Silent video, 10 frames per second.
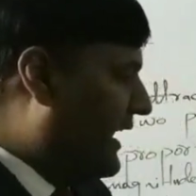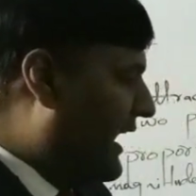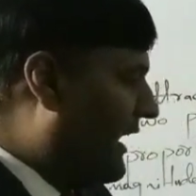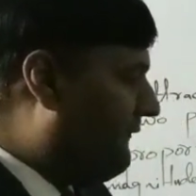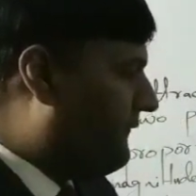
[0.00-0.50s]

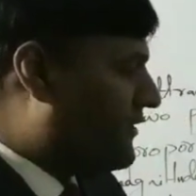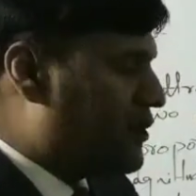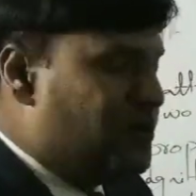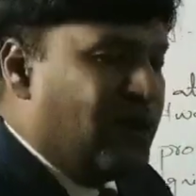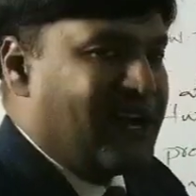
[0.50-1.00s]
F,
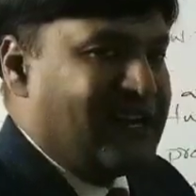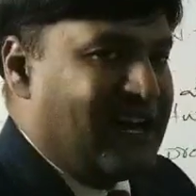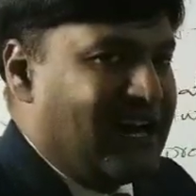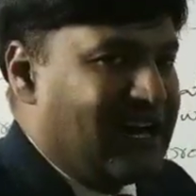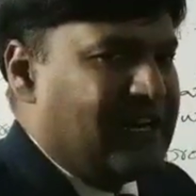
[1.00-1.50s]
Q and
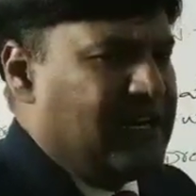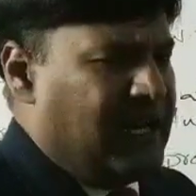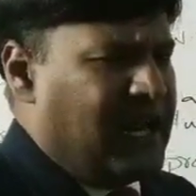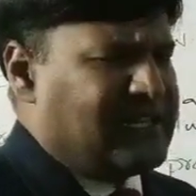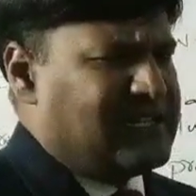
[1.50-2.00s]

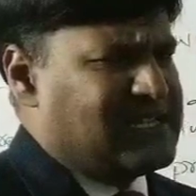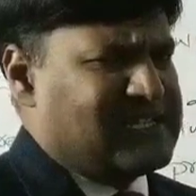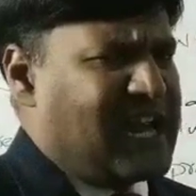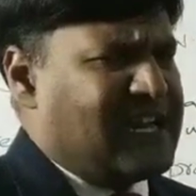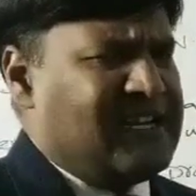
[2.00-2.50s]
R, and the
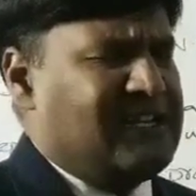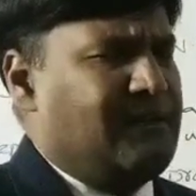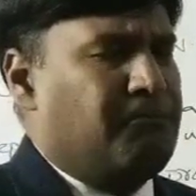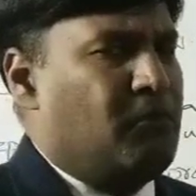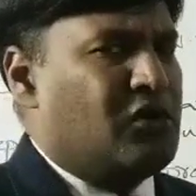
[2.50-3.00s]
second and
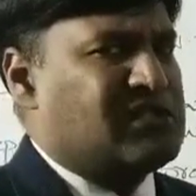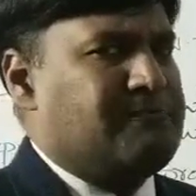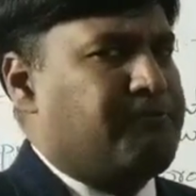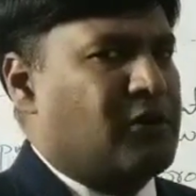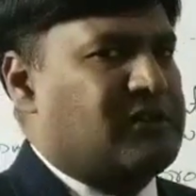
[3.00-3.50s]
the most
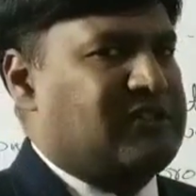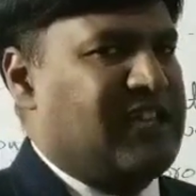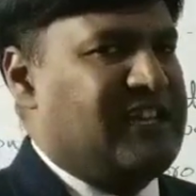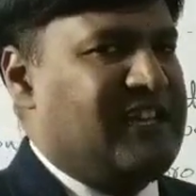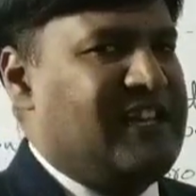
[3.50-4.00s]
important
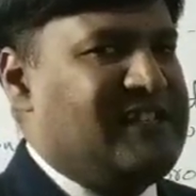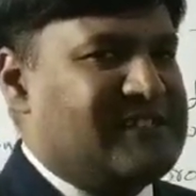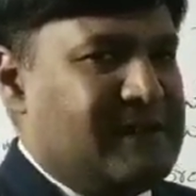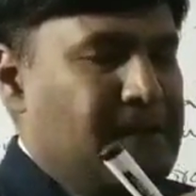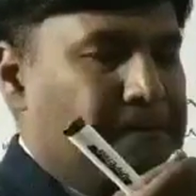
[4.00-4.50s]
thing
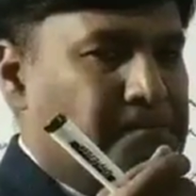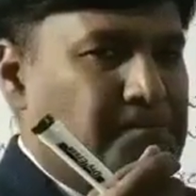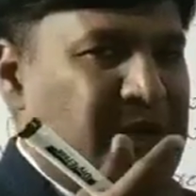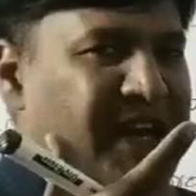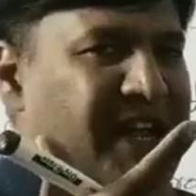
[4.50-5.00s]
is
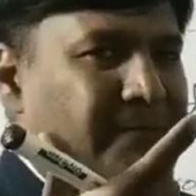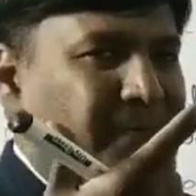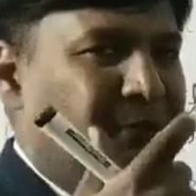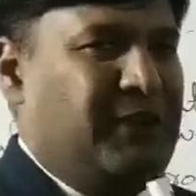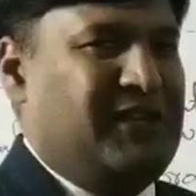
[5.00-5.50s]
medium
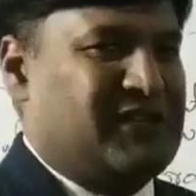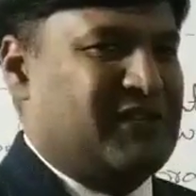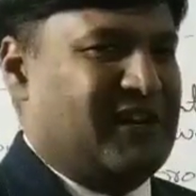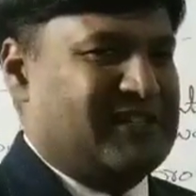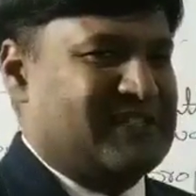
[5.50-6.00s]
between the
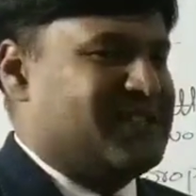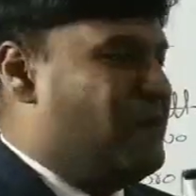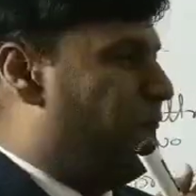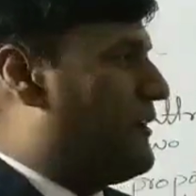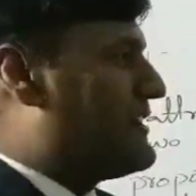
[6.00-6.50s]
charges.
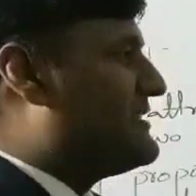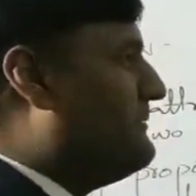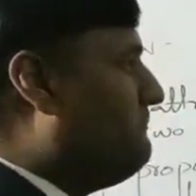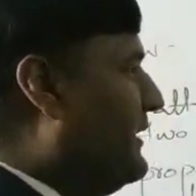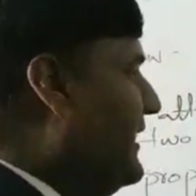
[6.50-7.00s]
For
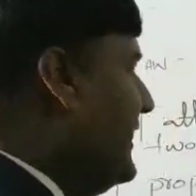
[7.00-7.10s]
example,